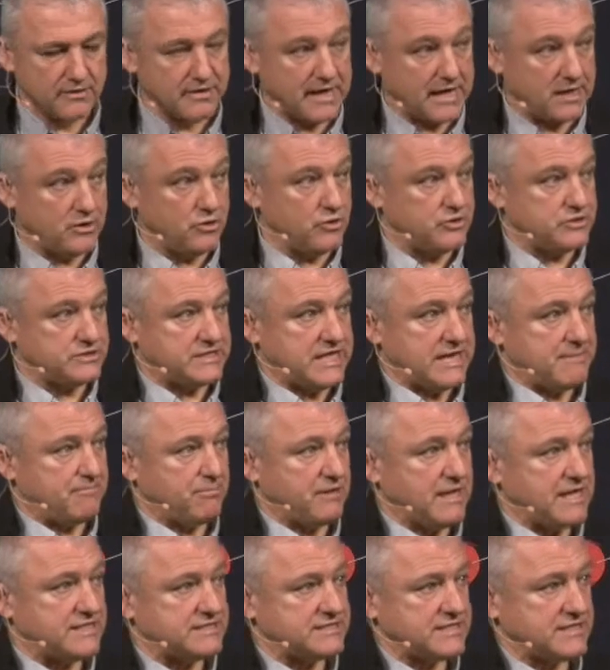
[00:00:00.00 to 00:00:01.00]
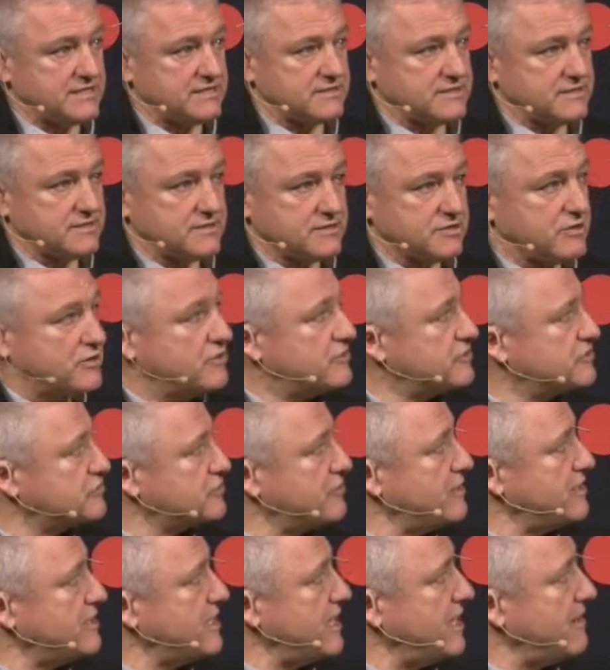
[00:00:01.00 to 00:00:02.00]
They lose their blessings. Is it on the
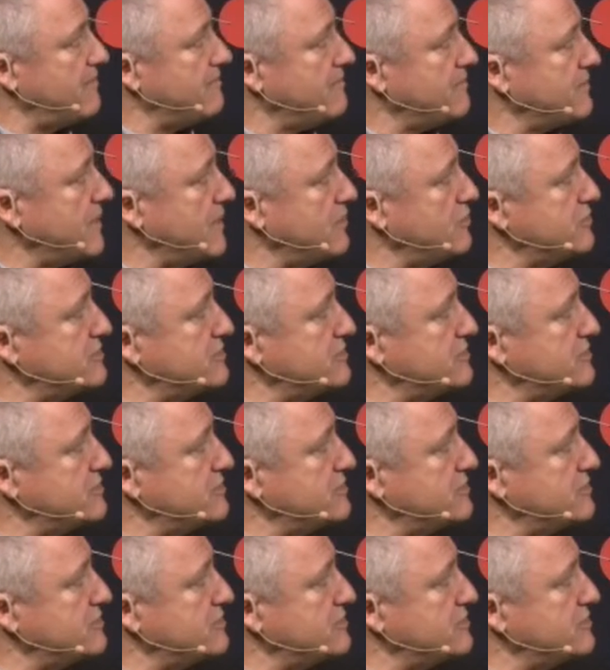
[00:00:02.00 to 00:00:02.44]
screen? Yeah. They